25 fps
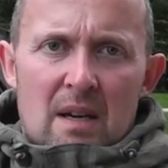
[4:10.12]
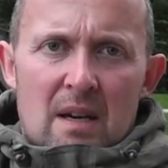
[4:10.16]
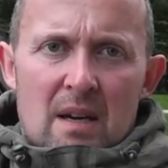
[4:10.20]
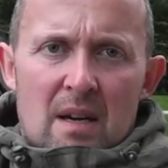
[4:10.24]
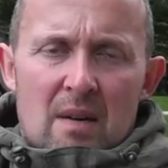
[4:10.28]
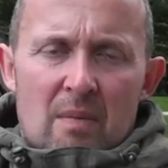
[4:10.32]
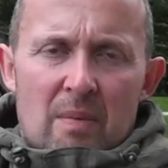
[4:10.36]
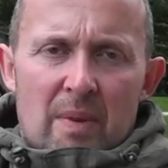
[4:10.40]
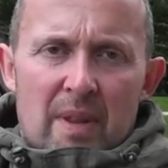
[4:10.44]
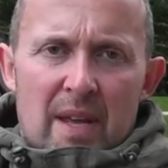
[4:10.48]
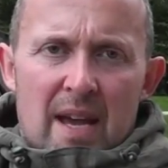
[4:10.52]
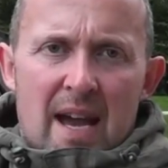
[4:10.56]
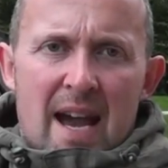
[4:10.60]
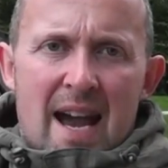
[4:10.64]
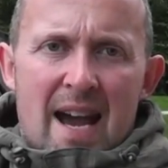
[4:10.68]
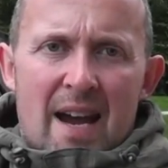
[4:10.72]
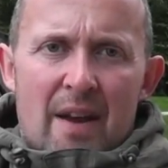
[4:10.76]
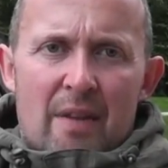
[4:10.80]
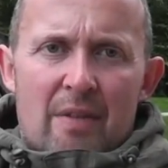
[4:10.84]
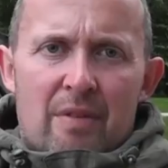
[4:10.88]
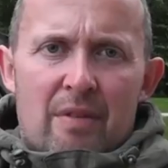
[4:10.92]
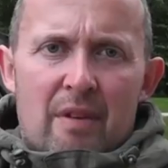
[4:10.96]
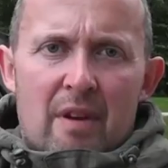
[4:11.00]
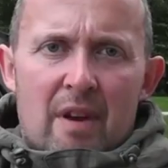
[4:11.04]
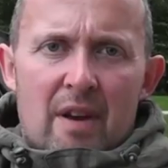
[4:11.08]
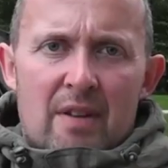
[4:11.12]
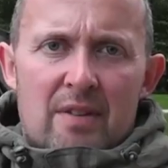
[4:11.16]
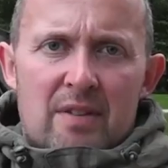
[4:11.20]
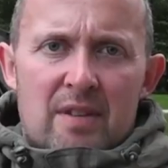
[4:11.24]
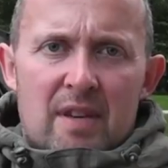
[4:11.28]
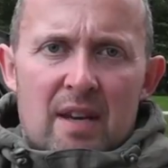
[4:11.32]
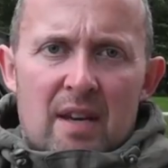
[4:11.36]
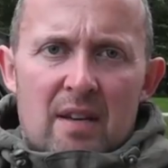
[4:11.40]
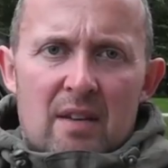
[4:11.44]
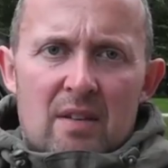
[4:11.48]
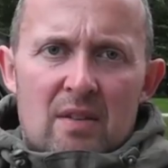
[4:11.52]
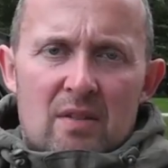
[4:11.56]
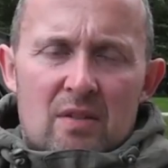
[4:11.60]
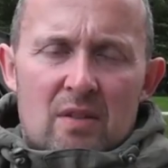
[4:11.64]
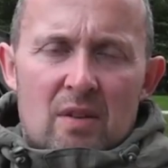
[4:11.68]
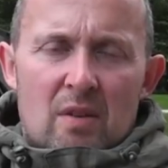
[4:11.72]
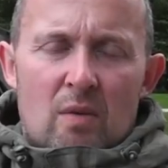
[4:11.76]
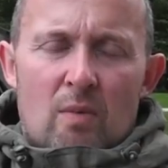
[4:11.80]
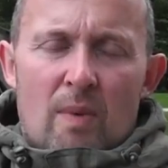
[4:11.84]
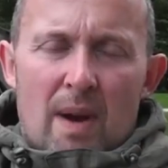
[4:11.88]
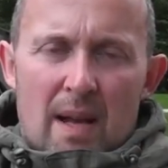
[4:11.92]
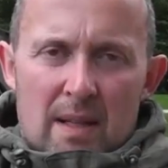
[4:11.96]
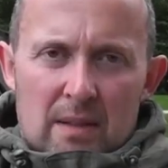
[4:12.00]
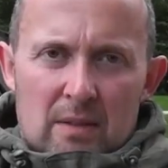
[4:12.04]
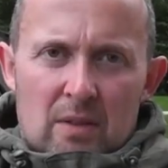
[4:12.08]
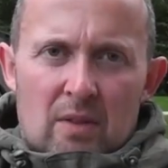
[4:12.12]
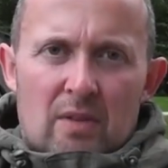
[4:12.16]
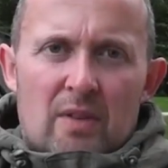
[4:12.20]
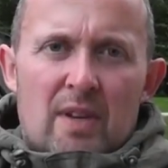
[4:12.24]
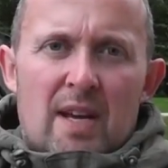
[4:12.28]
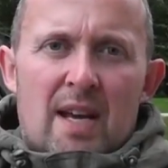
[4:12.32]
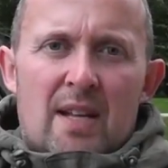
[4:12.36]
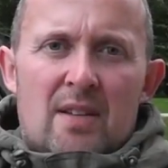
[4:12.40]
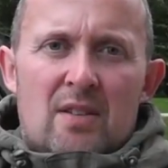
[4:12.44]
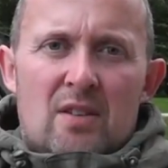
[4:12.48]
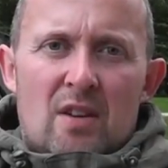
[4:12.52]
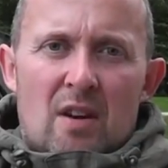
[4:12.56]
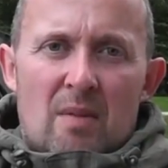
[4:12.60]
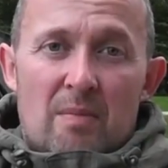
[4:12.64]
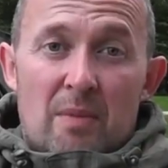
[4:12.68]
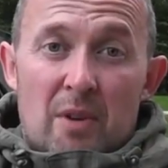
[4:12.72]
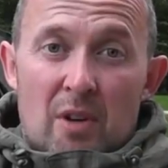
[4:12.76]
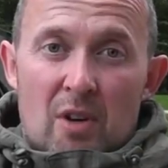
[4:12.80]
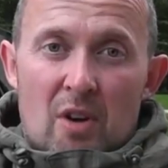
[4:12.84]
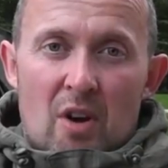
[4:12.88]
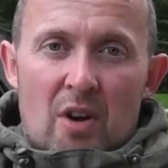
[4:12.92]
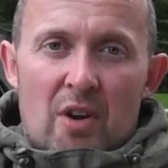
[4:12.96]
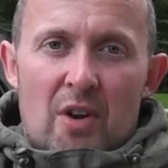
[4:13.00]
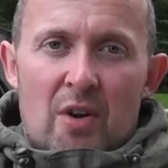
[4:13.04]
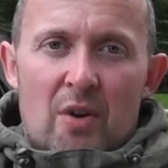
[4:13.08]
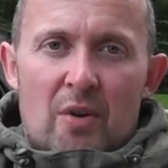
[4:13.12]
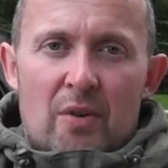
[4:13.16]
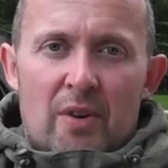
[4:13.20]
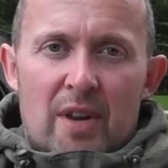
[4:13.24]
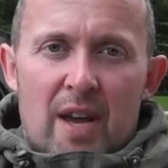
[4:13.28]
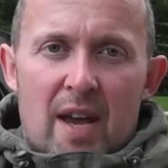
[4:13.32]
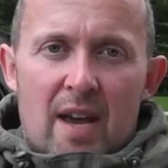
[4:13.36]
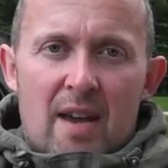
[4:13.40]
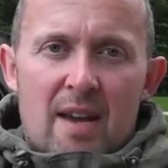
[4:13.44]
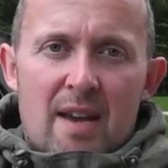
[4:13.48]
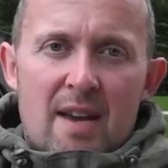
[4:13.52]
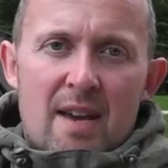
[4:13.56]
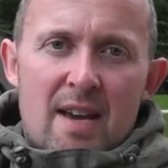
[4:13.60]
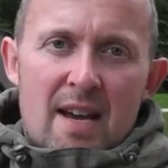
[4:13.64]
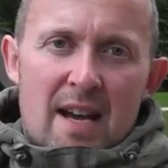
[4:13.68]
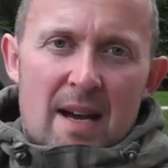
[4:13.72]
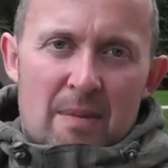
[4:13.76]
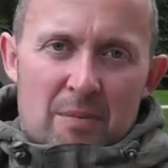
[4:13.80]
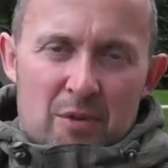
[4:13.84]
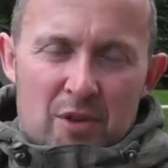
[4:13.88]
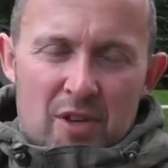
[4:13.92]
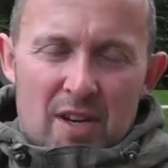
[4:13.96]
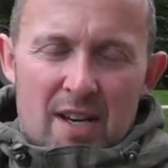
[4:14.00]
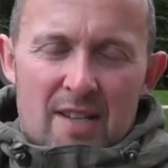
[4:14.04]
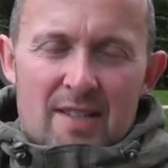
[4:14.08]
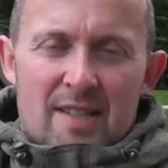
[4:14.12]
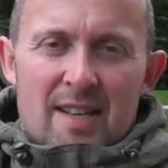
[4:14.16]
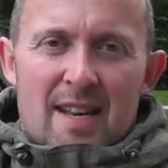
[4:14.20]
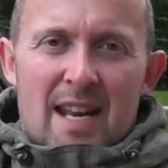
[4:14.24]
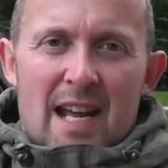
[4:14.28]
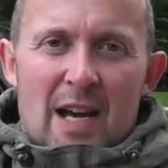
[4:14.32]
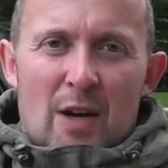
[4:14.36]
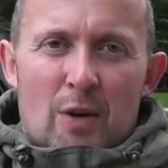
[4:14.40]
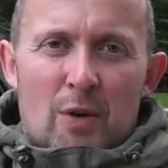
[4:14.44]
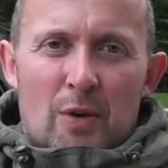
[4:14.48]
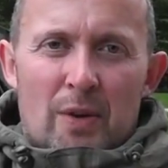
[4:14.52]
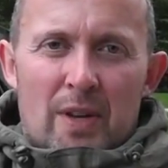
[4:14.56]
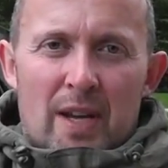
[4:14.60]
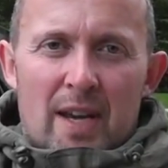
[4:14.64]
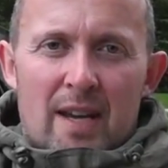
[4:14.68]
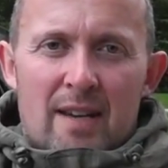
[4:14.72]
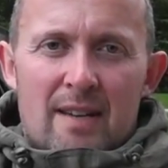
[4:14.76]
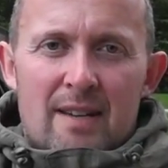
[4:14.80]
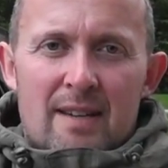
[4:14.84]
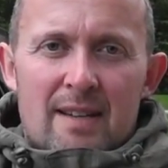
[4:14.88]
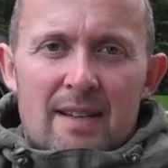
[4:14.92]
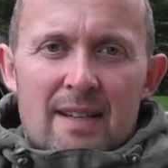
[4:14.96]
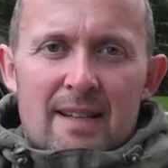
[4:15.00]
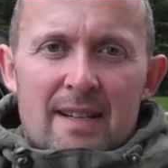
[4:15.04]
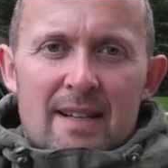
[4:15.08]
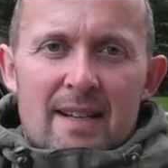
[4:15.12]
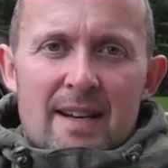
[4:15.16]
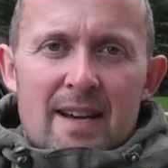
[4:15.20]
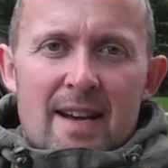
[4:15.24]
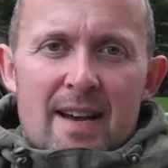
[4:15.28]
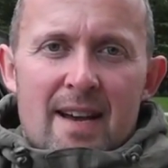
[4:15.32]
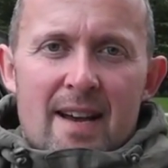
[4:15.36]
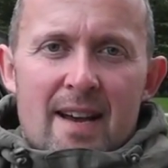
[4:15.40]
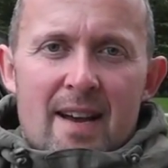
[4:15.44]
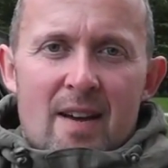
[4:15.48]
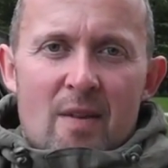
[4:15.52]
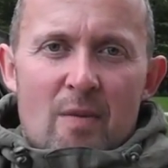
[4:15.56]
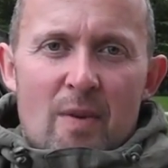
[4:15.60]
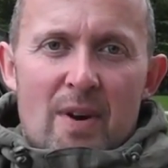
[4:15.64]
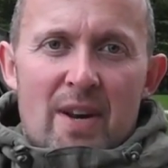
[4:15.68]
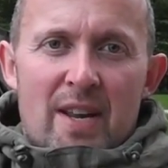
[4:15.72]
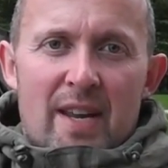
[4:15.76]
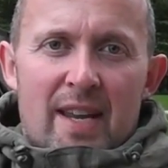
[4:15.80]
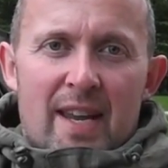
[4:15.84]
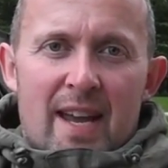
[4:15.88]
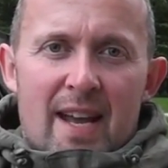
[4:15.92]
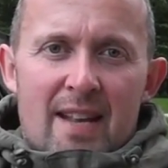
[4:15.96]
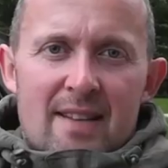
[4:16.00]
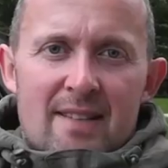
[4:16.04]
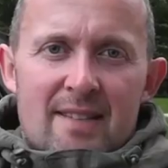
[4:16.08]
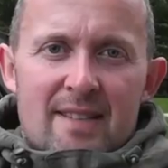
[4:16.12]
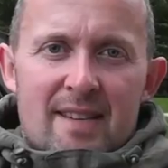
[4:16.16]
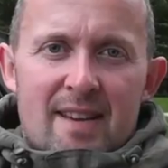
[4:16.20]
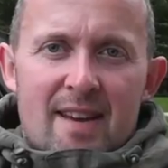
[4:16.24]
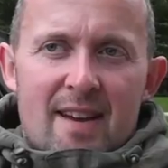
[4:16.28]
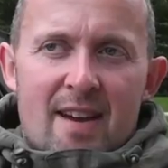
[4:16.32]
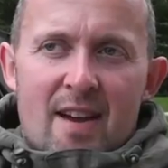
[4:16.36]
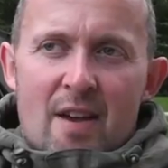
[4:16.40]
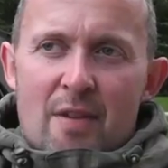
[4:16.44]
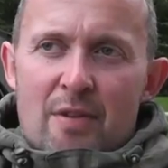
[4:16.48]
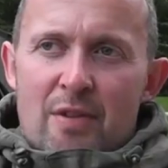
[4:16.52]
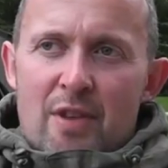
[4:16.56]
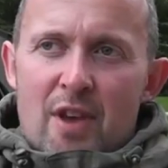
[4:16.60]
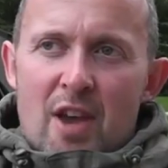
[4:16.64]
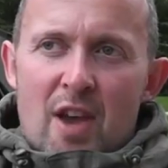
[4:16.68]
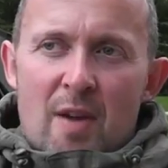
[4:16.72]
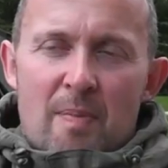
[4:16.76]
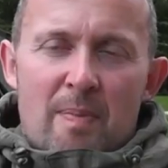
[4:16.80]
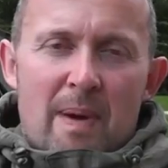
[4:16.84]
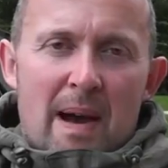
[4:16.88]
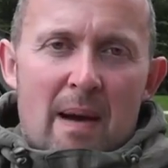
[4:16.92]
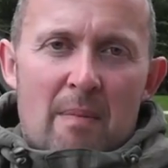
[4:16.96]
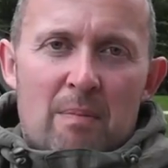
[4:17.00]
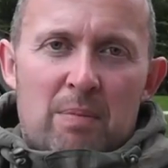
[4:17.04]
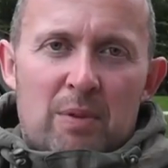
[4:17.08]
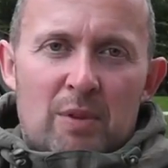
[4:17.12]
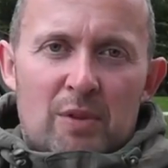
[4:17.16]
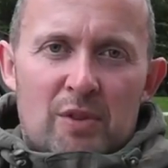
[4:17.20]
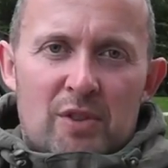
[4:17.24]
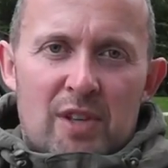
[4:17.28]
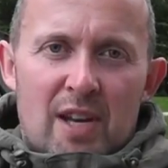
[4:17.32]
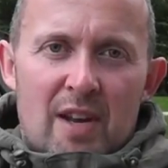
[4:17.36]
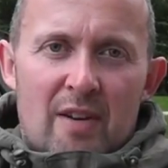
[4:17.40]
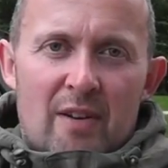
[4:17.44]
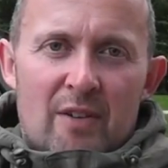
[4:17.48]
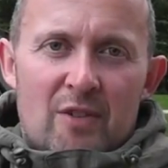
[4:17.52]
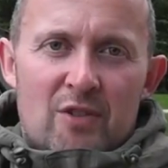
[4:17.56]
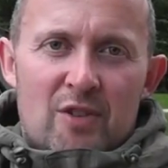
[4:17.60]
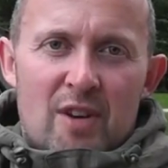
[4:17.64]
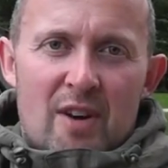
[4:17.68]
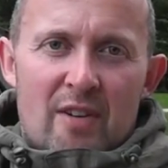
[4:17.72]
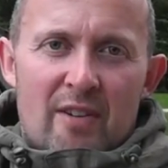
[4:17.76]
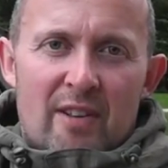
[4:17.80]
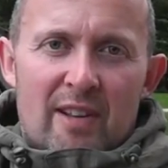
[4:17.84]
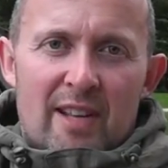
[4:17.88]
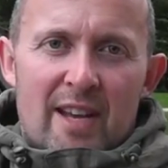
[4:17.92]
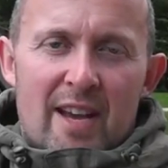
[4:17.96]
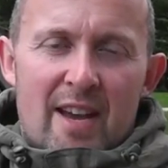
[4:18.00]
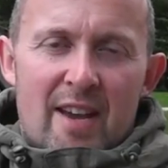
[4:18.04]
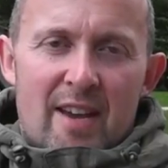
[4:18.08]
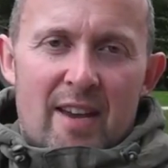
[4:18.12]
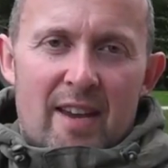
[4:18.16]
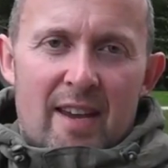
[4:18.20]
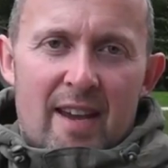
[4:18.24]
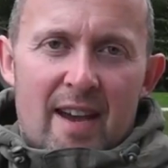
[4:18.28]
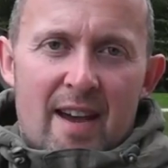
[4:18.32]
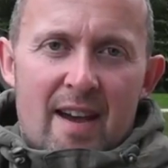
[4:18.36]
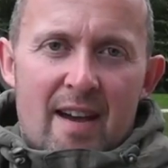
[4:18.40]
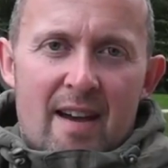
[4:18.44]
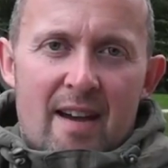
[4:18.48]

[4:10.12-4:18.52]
with a high 30. So well done there, Tom, you got your hoodie. I'm chasing that hoodie. When you get a 30 pound plus here on Cherry Lake, you get